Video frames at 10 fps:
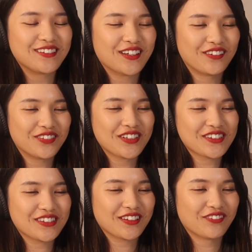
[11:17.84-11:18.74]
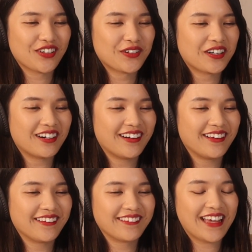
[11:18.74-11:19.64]
to confuse the
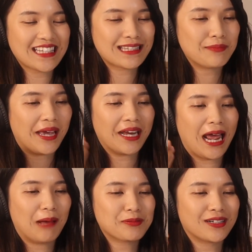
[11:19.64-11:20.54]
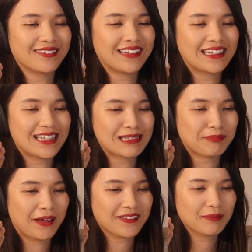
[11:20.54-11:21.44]
viewer, as many absurd things as
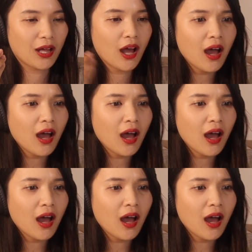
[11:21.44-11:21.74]
possible.